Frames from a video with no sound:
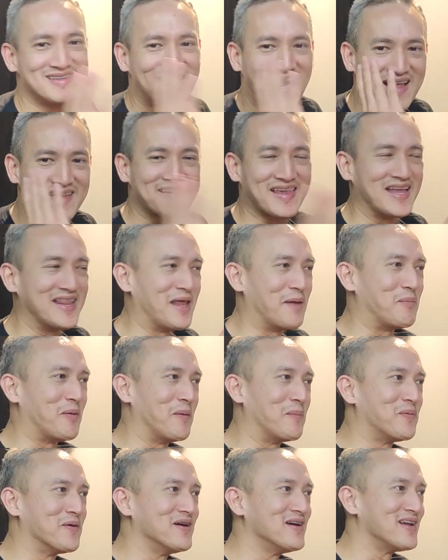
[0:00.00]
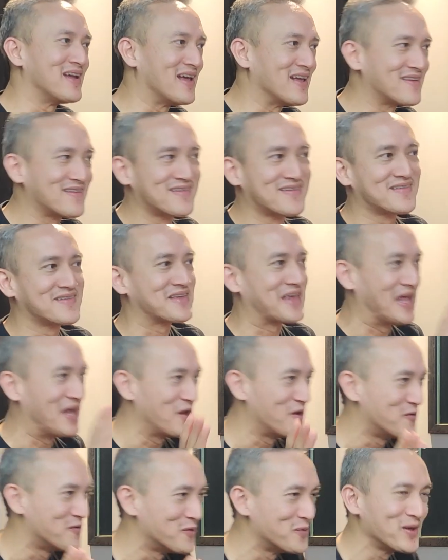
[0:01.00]
let's get that paper, let's get
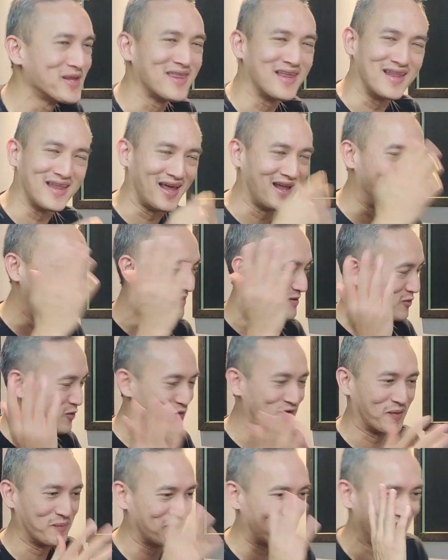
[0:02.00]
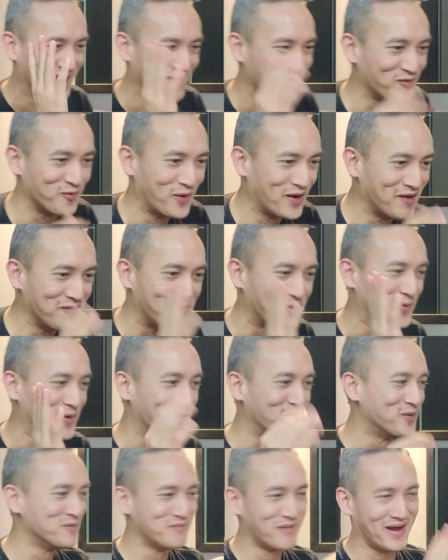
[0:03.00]
it over with, and then do something else, whatever you want
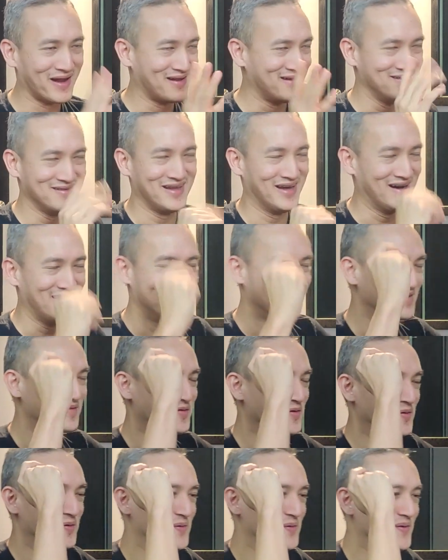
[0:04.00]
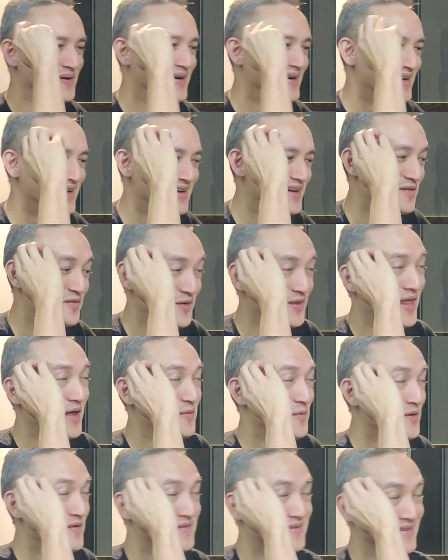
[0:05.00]
to do. But yeah, so that
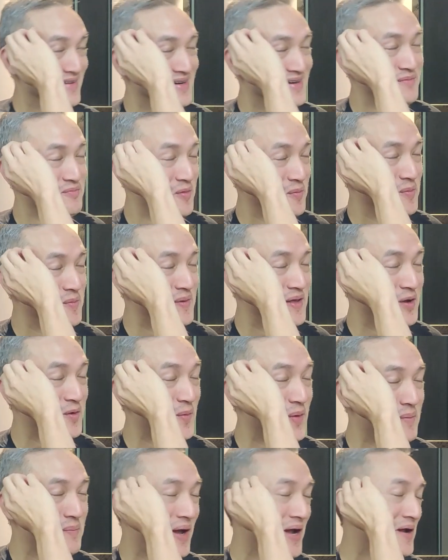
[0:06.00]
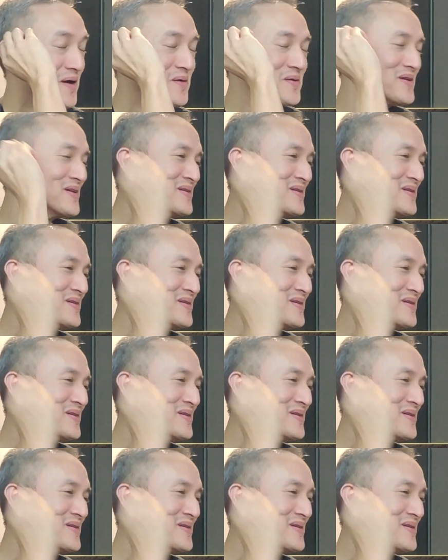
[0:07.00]
was probably a quick background.